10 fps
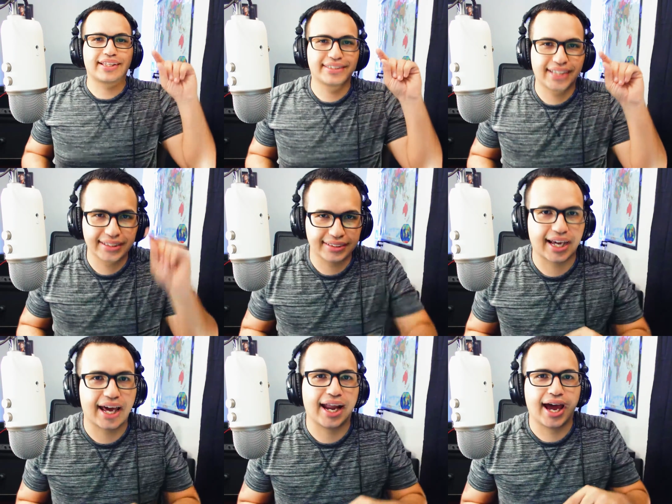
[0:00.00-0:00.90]

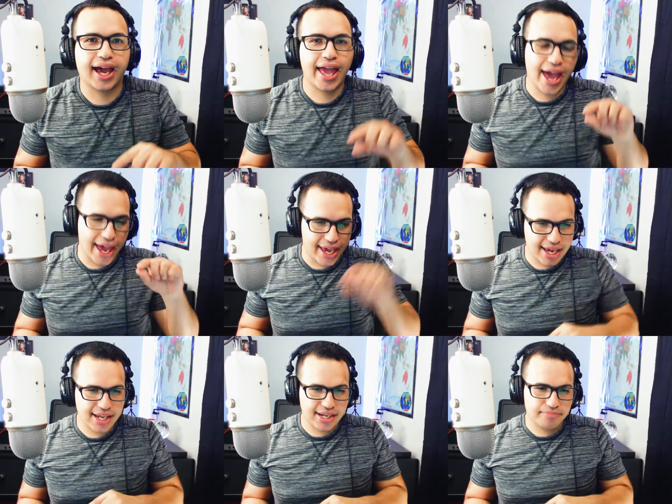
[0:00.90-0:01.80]
Santana
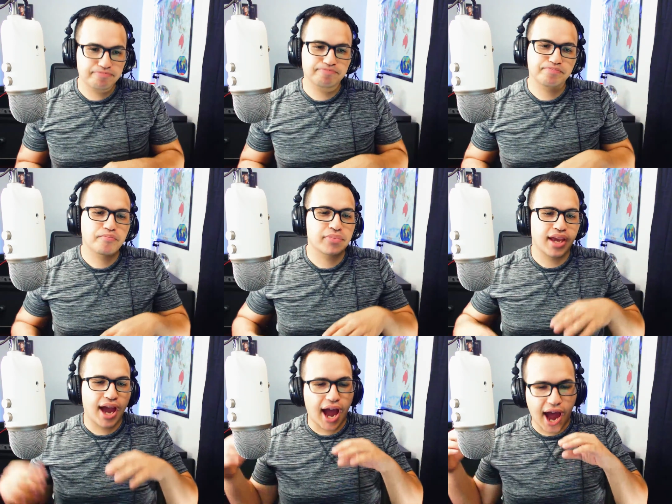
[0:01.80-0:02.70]
hitting
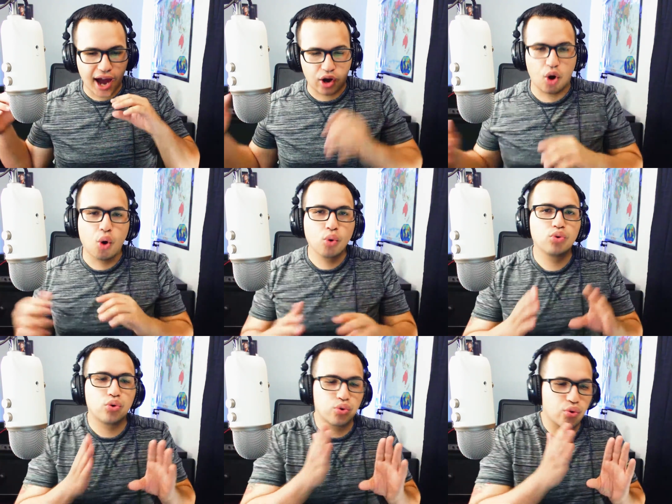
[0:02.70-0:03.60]
a
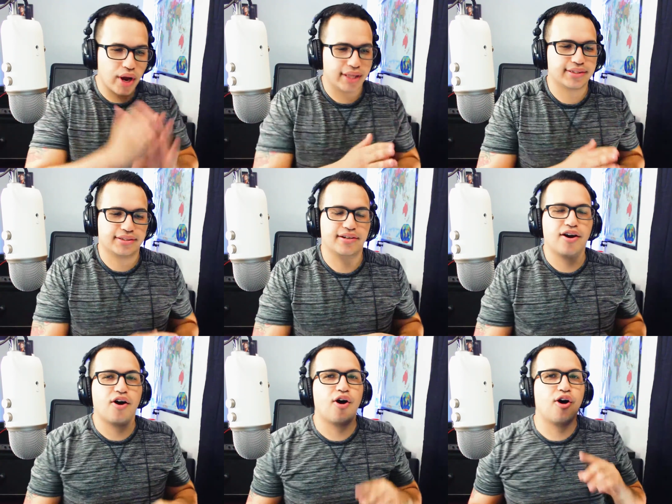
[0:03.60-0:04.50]
cold red
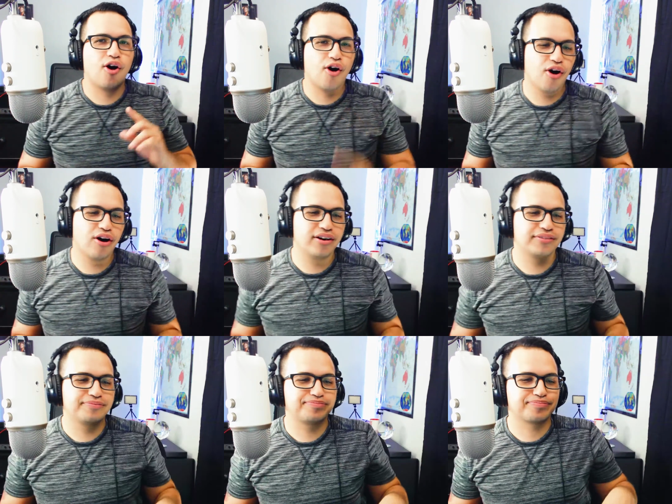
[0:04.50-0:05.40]

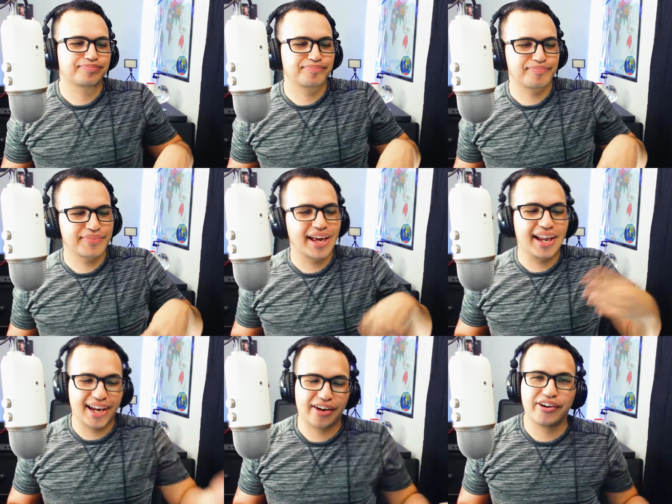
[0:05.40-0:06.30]
on
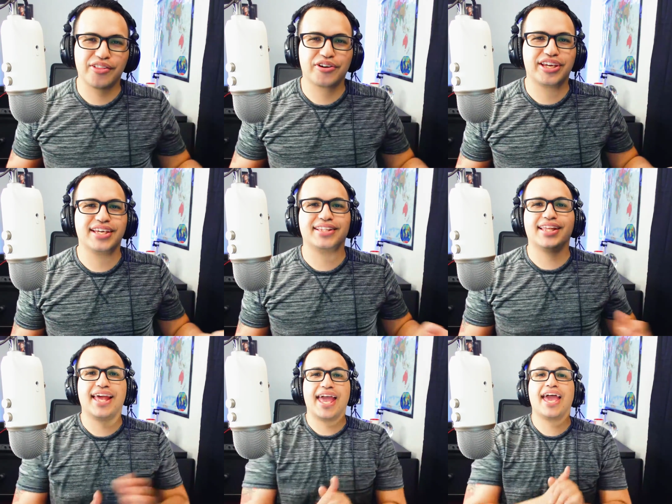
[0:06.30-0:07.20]
Laredo
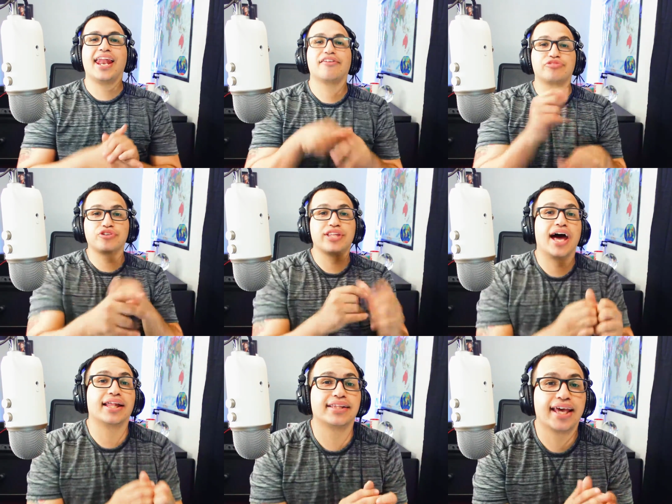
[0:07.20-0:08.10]
Kid, and after
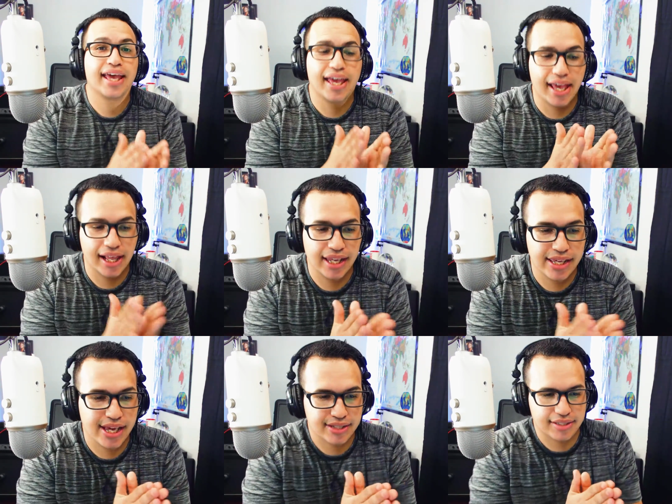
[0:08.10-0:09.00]
that
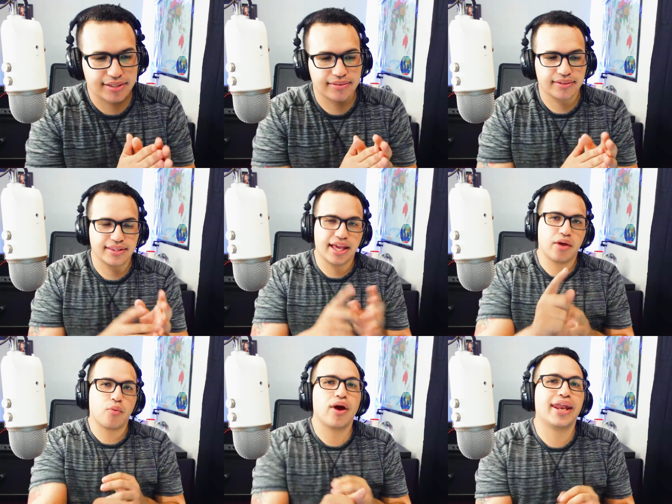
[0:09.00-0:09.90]
LAX,
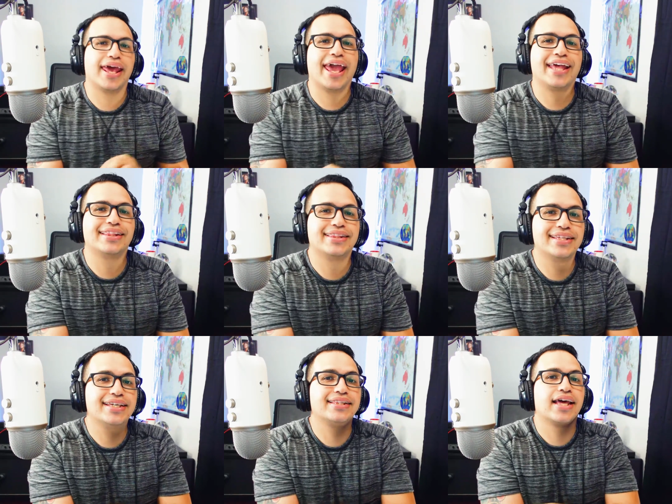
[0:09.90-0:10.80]
they went and
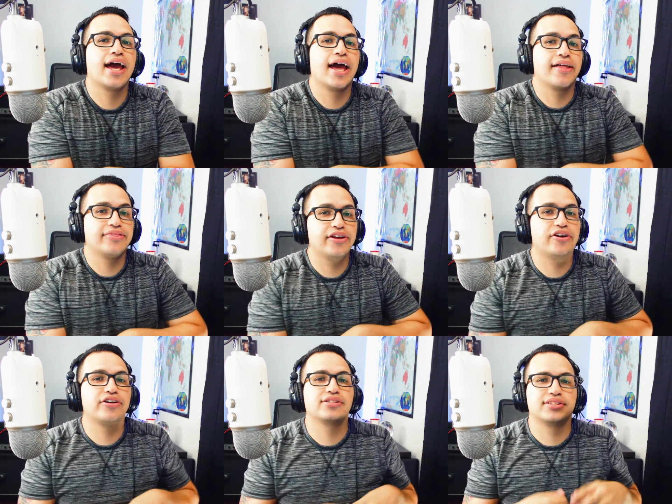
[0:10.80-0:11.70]
did
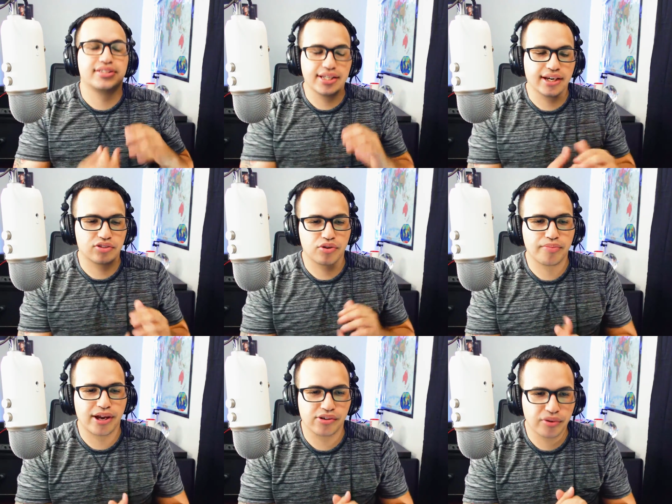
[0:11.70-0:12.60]
their signature
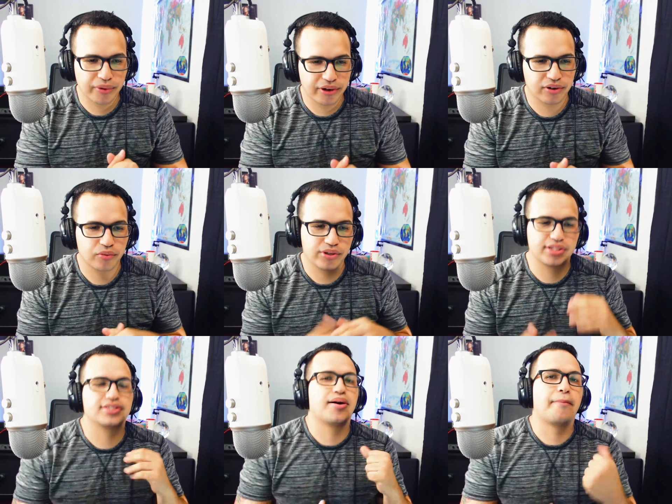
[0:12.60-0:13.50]
maneuver,
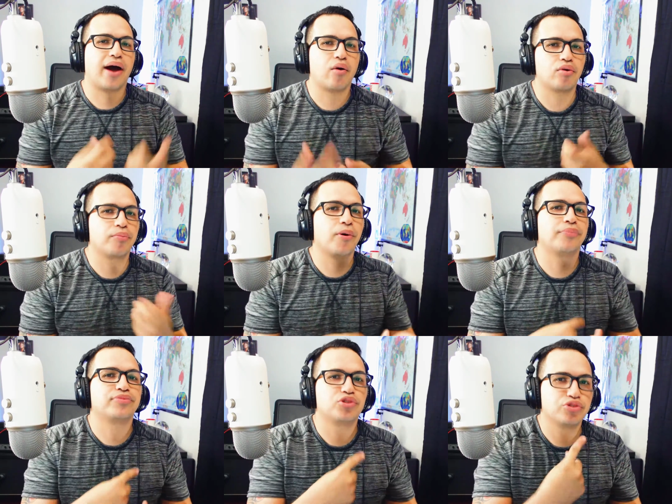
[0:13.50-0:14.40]
which is a power
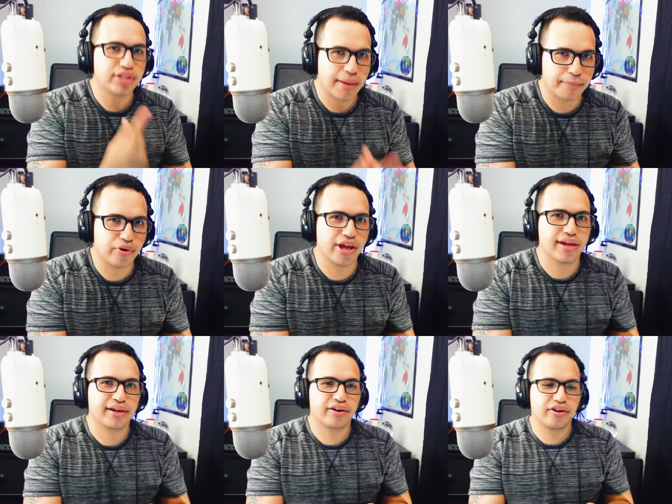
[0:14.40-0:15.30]
bomb 2-net
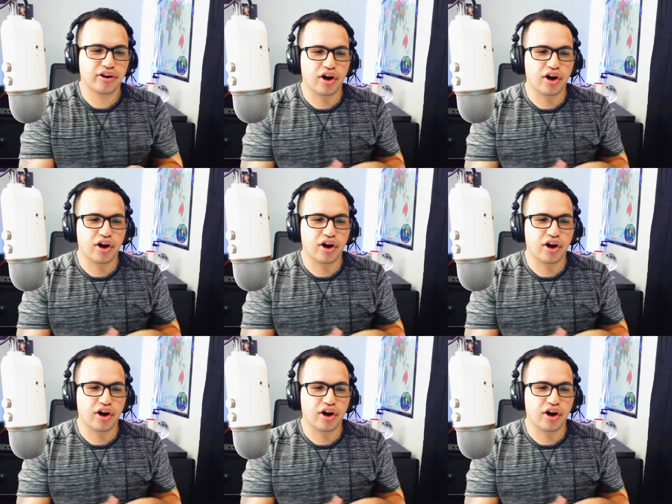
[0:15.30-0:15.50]
breaker